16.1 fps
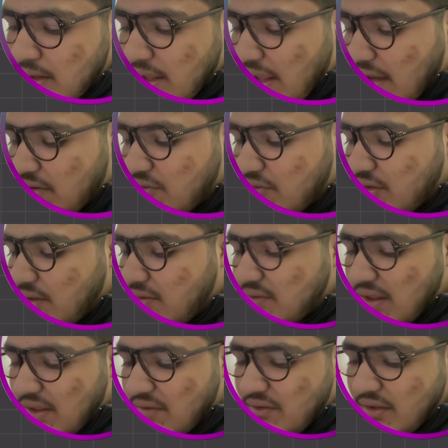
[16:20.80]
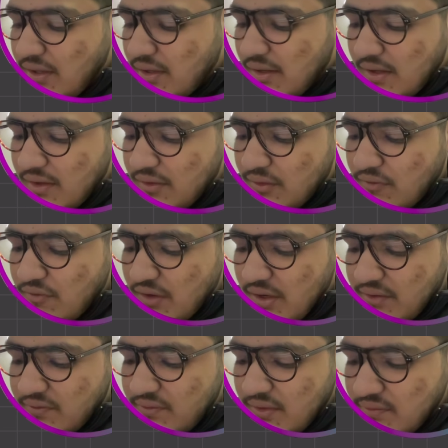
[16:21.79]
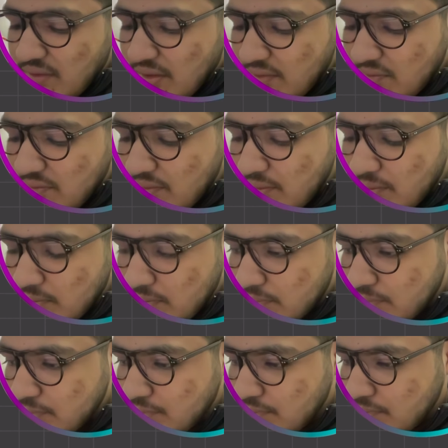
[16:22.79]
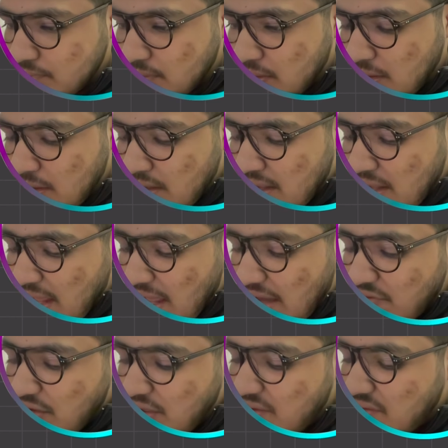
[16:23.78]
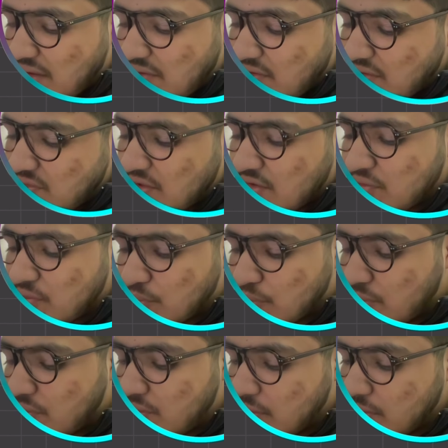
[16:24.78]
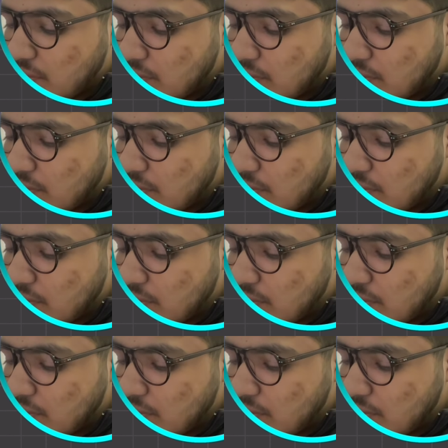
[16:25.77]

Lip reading: L1 is having length of let's say 6, L1 is having 6 nodes